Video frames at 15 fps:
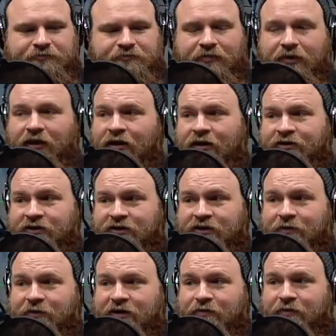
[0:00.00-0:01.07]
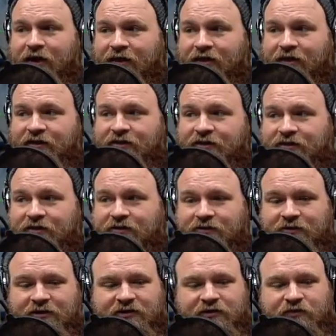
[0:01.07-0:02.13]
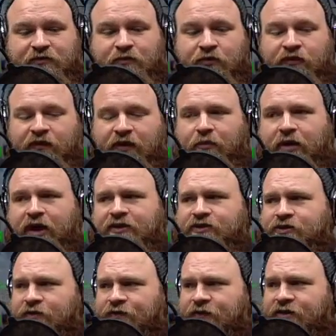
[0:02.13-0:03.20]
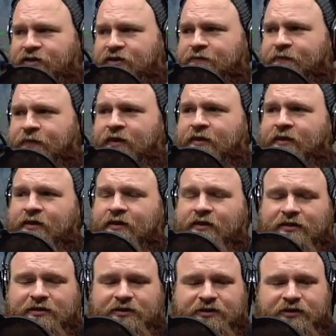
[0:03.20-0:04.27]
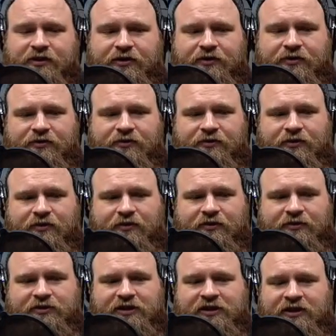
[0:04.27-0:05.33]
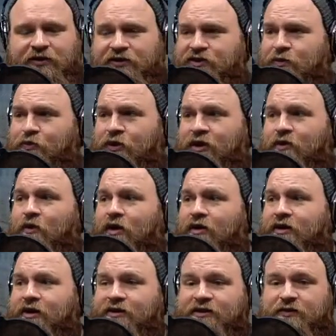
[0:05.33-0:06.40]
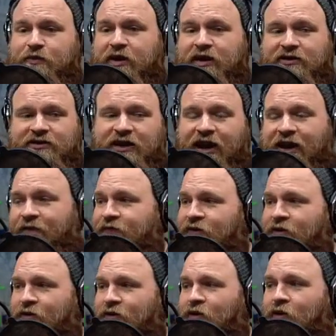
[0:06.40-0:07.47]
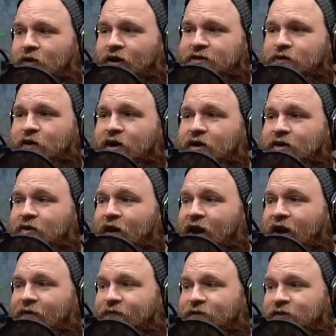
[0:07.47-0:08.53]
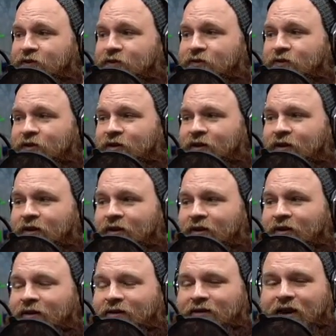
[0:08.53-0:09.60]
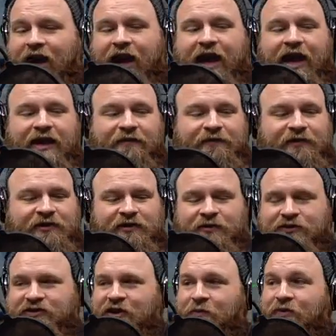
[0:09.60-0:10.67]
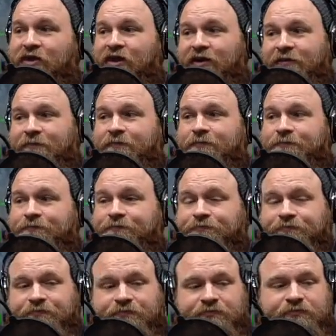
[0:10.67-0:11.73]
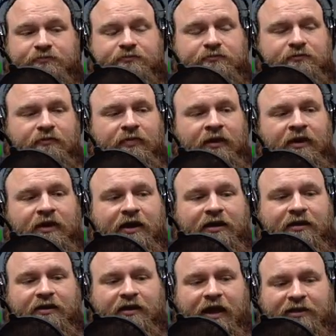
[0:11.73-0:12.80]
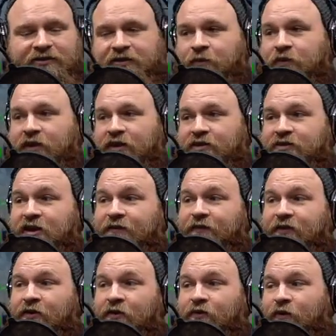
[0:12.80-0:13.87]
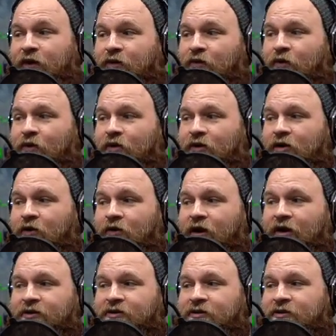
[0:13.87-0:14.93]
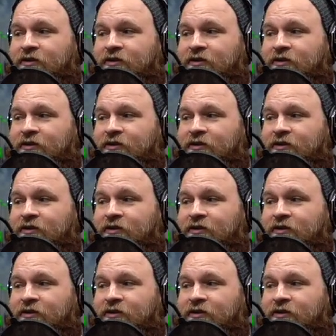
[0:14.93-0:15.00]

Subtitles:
because you're limited by this moving bed surface. So to increase your print quality and speeds, you have to go to Core XY. You have to do something. And that something is definitely going Railcore or Core X.